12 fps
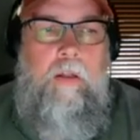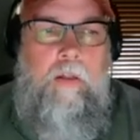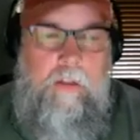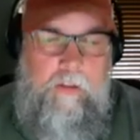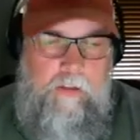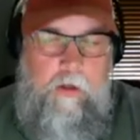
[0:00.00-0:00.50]

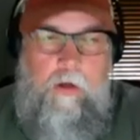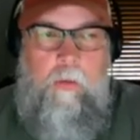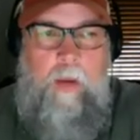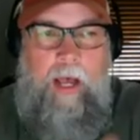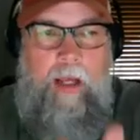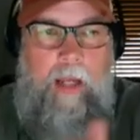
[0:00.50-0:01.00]
So in
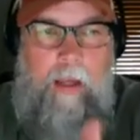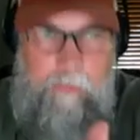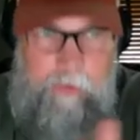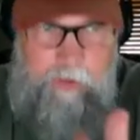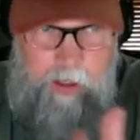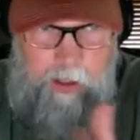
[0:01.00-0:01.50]
wildlife
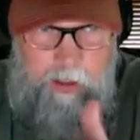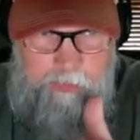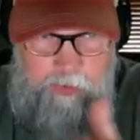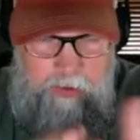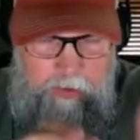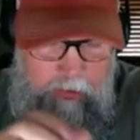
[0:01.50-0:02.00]
photography,